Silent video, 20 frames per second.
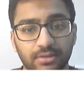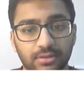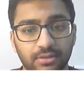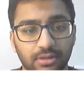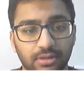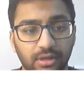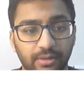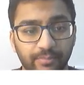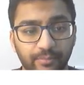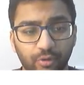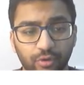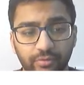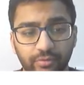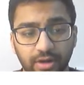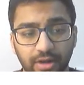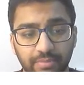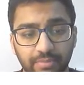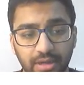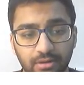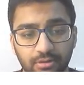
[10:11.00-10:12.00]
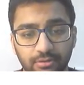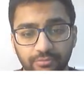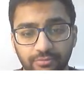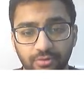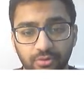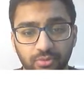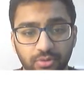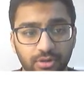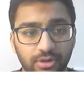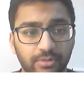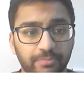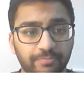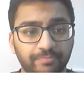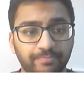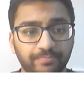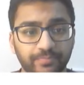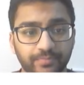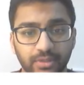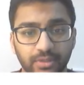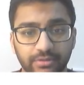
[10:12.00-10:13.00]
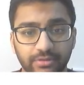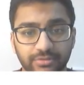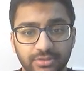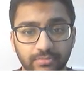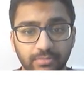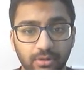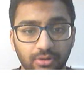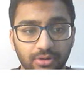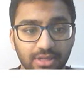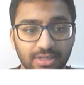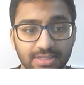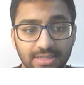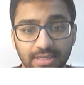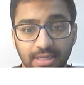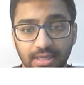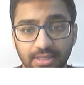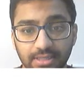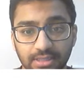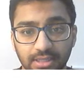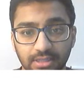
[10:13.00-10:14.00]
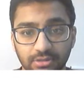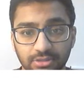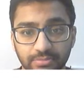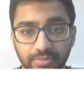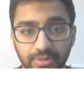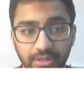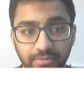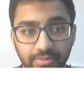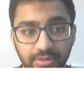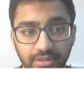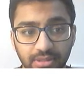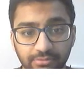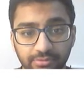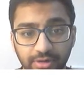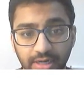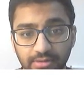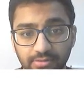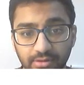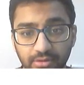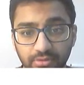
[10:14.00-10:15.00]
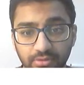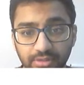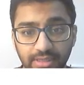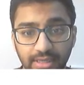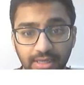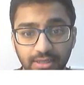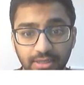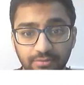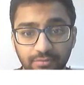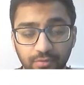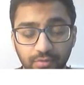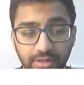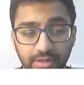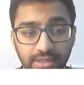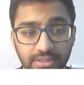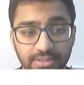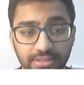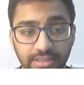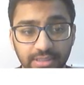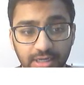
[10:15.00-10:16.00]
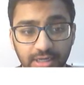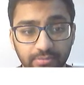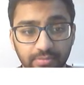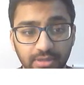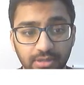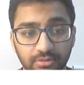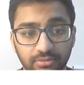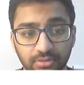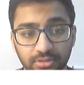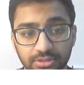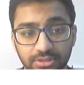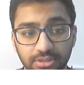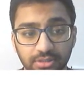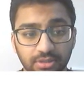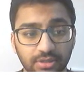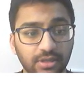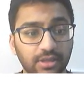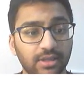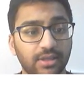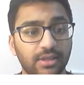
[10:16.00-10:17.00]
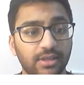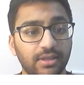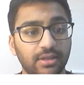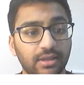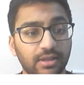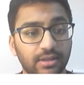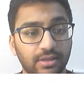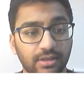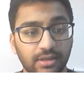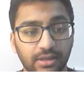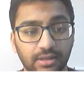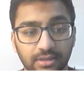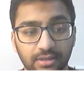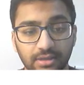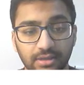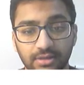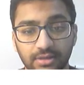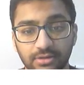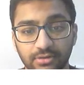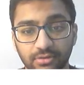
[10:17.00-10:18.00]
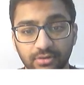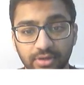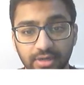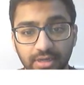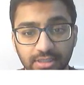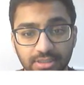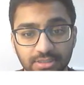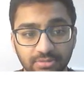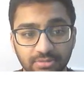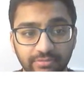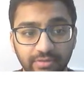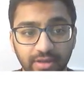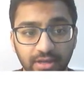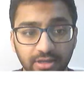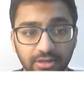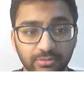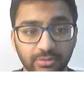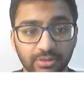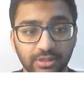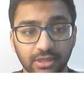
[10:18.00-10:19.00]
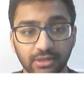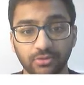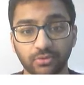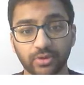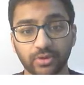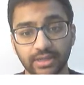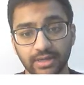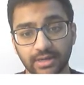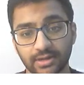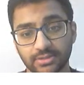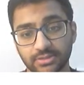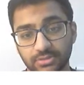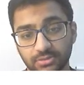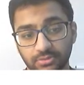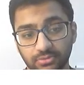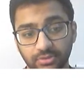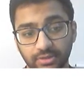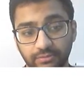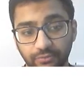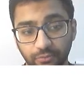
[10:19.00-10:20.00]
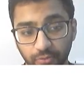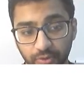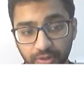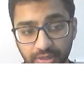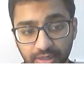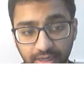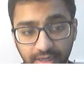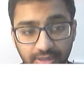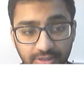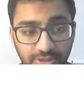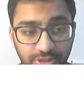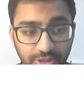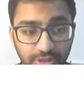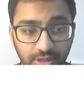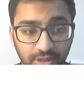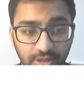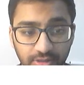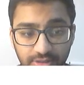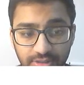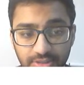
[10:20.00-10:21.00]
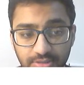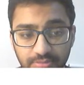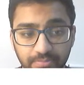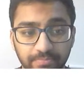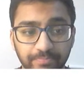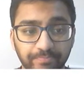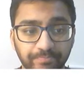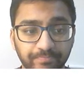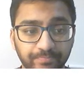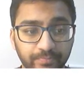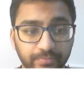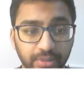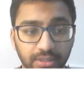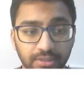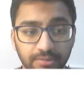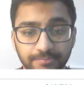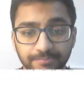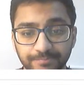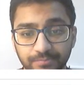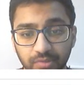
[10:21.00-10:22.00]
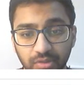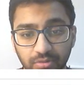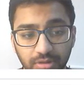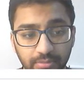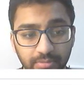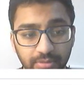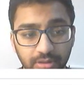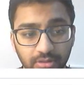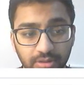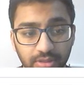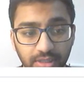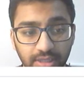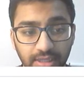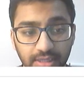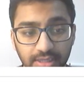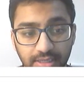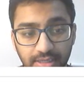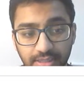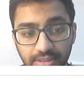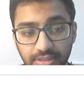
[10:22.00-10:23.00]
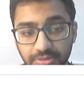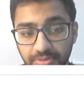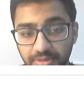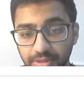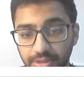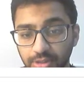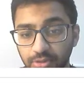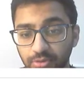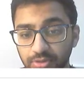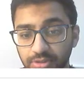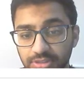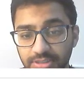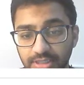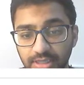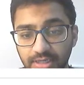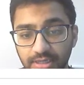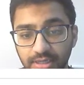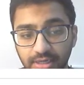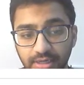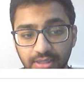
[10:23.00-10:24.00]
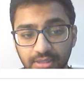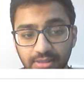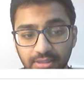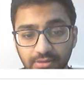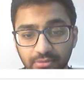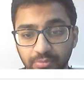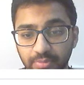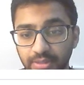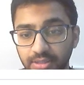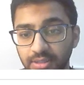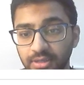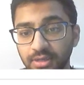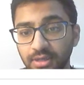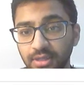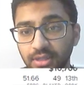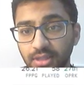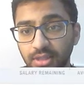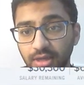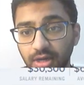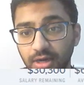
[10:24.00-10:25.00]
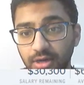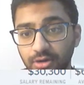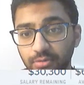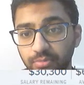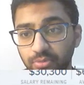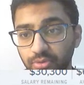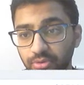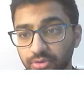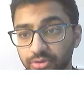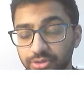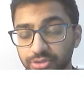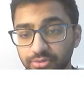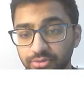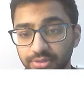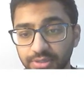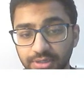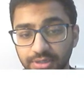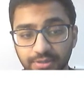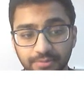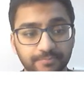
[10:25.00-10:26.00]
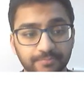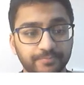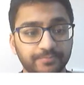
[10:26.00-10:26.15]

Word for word: Um, over at power forward, you have Sabonis at 9K. Looks pretty appealing. Randle only 84 against Sacramento. Looks good. And then you're looking at some of the value with like Gordon at only $4,900. But I'm going to be looking at getting to another Golden State guy, and that will be Otto Porter Jr.